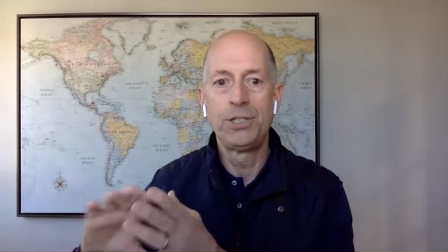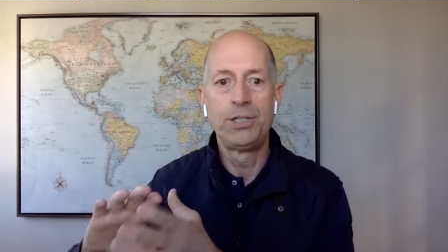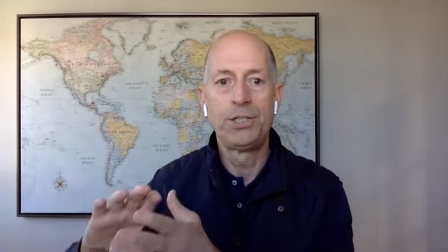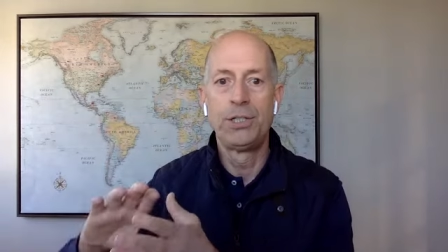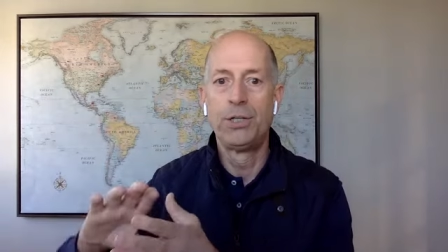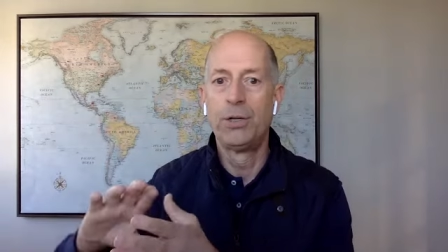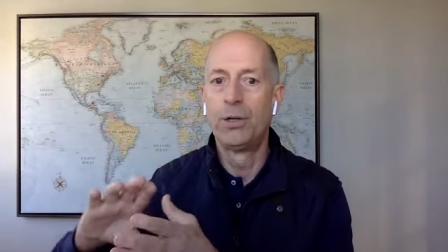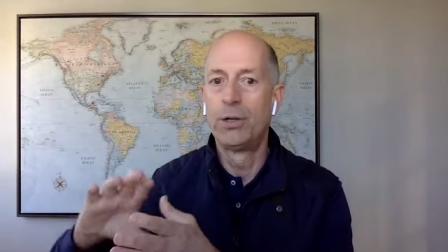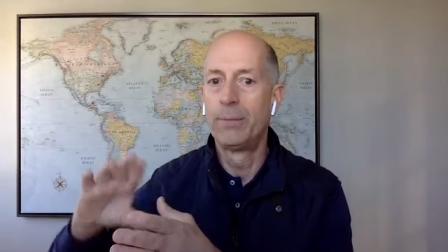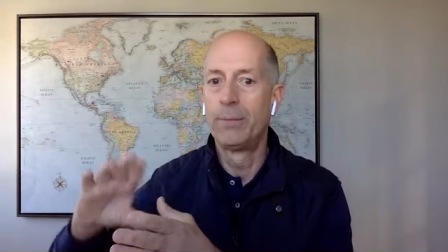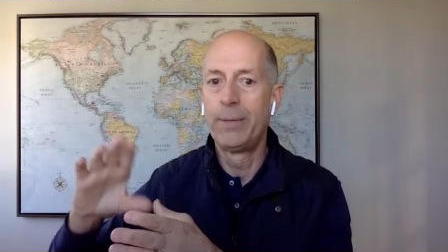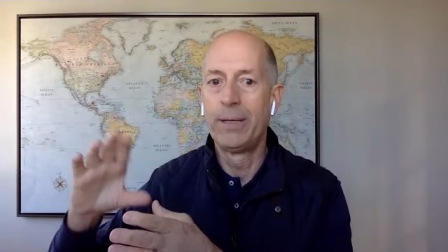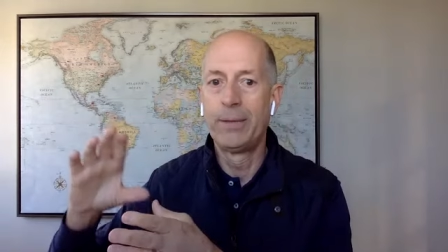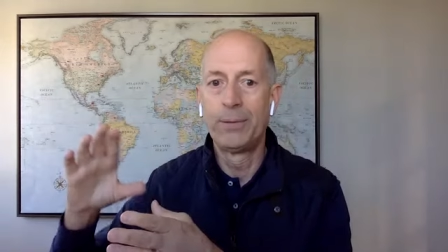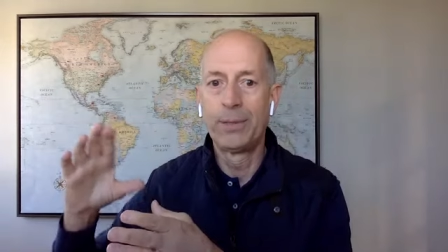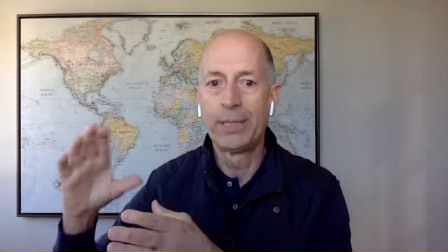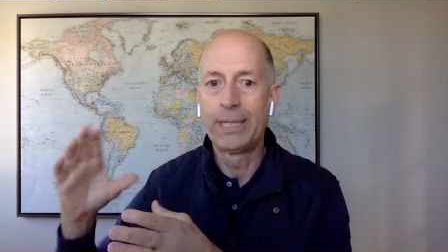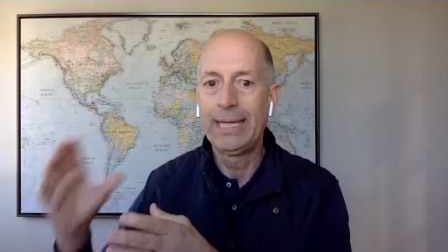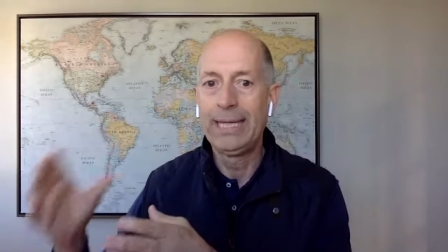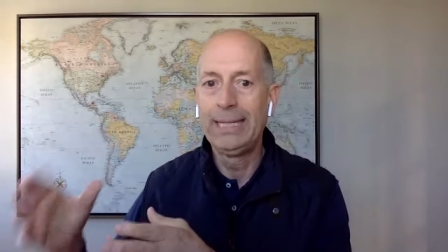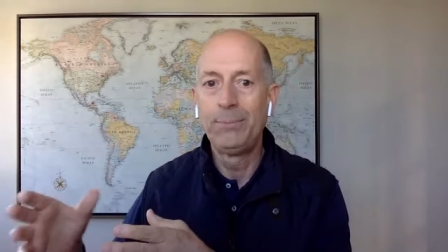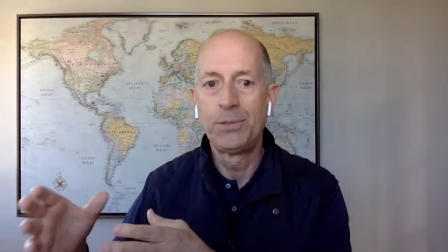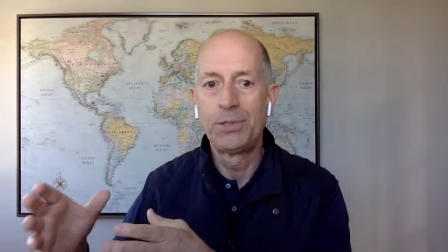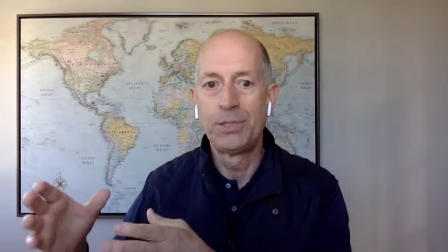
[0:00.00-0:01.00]
should only be able to
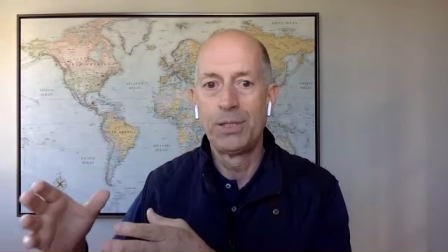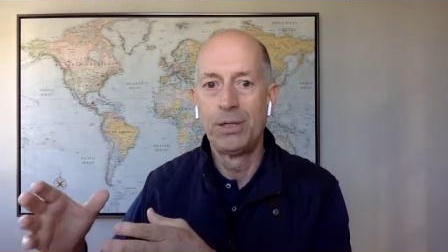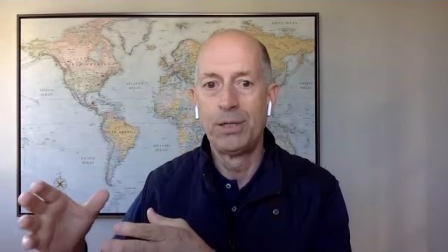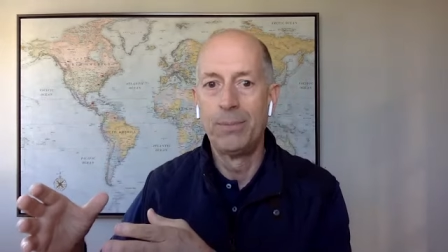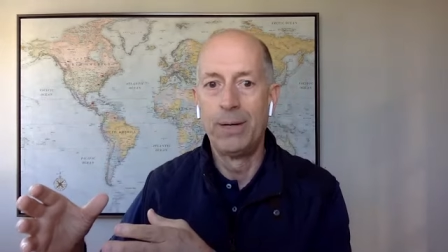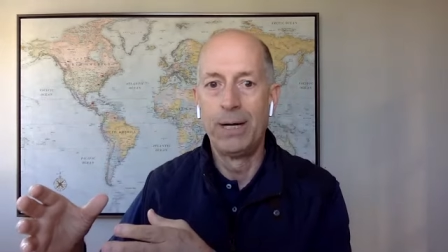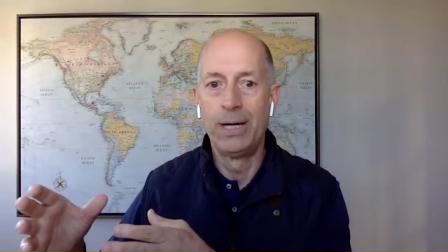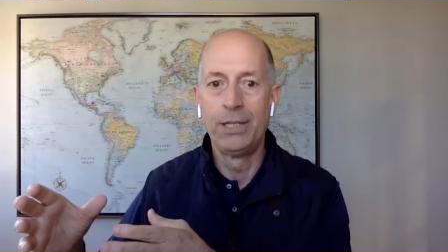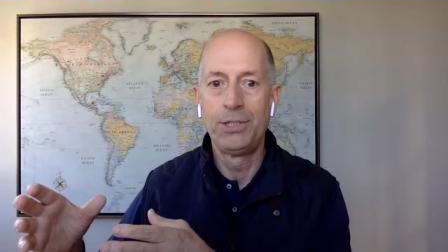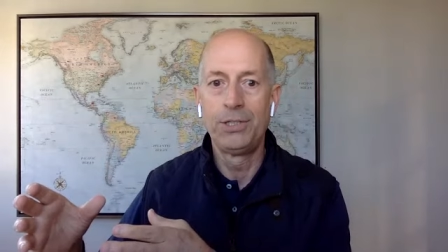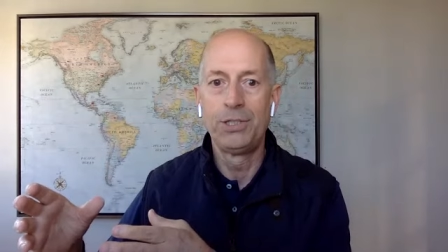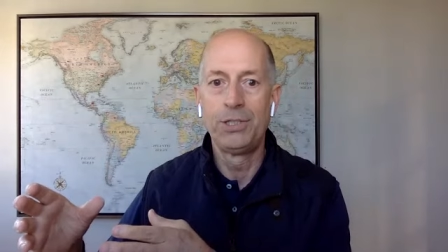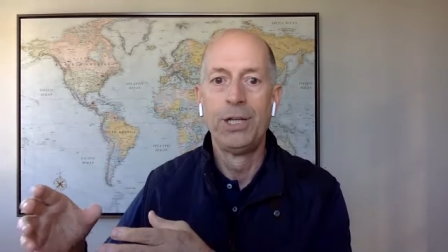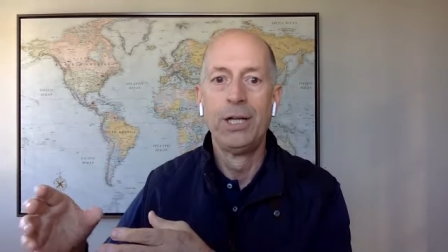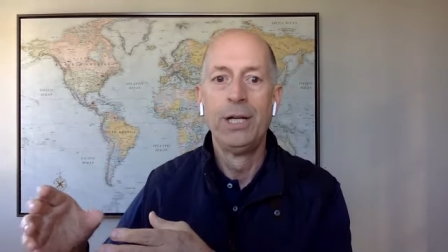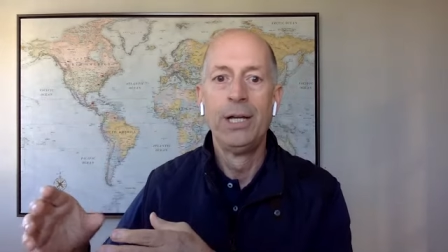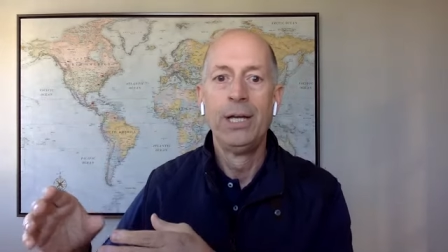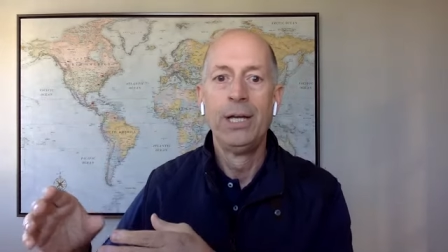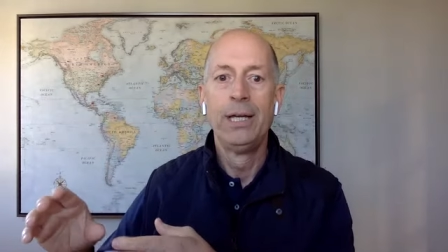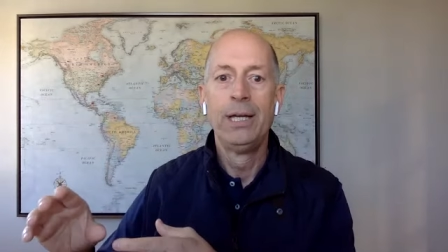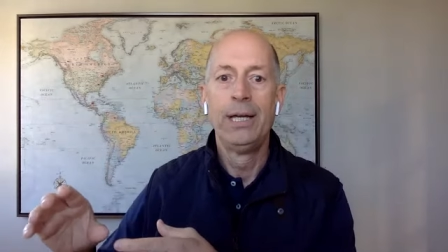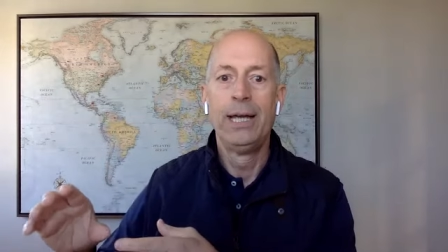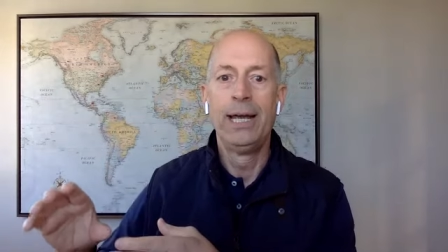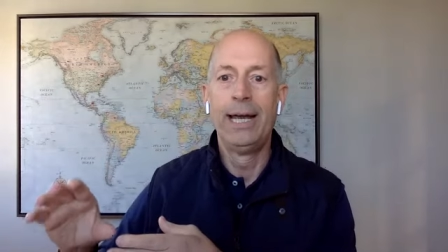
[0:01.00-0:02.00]
keep so much,
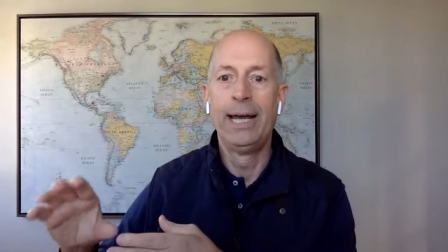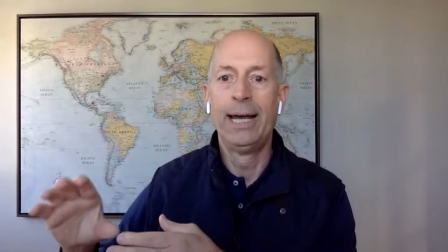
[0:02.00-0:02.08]
mm-hmm.